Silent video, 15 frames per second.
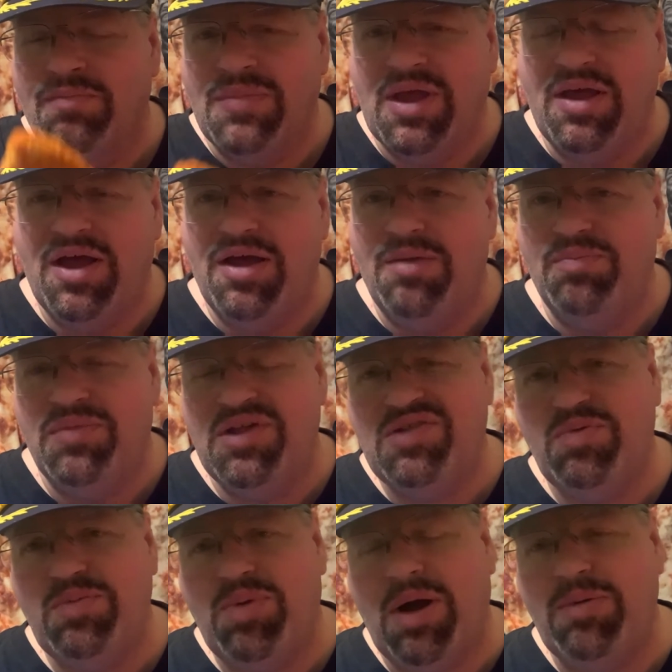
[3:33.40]
Um, this
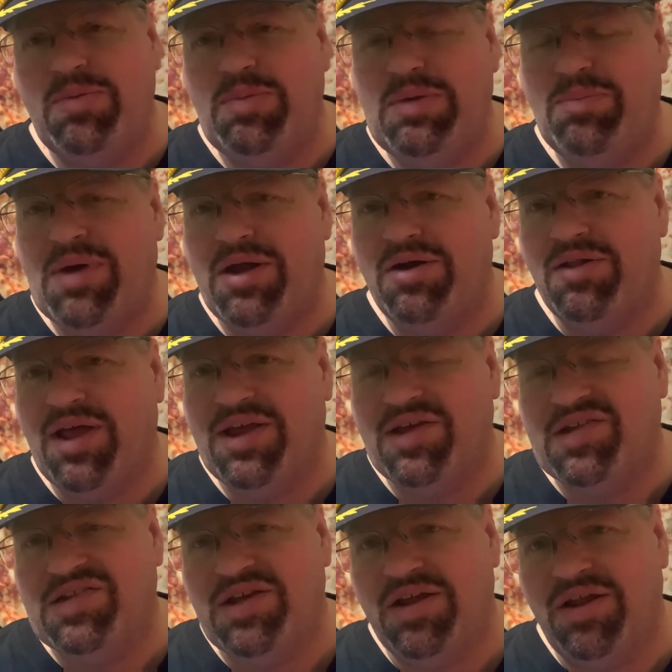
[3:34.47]
would probably be better, like I
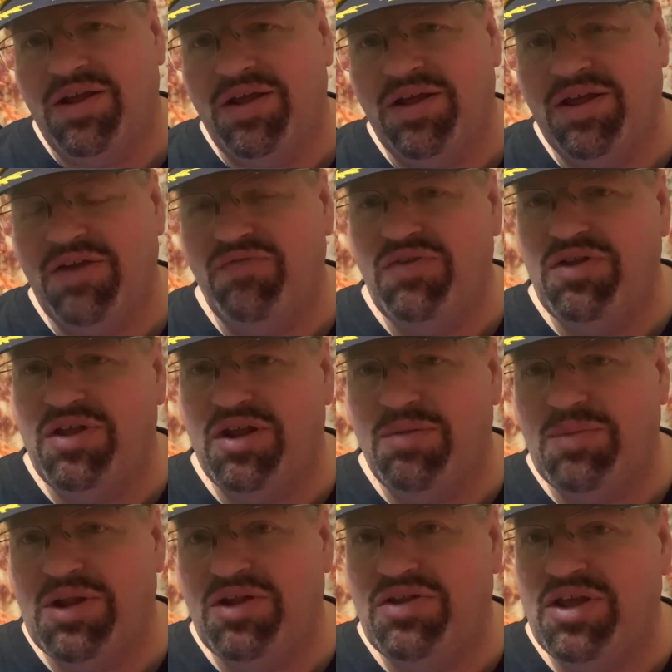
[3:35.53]
said, if you did
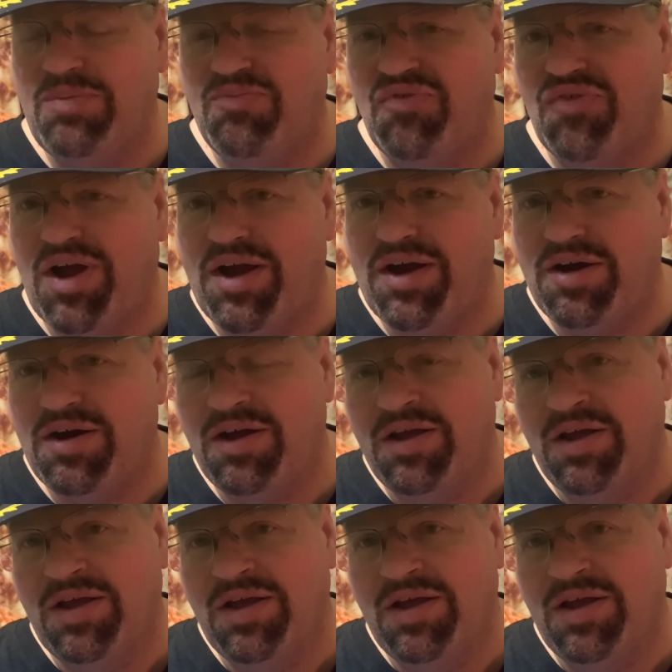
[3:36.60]
them in a deep fryer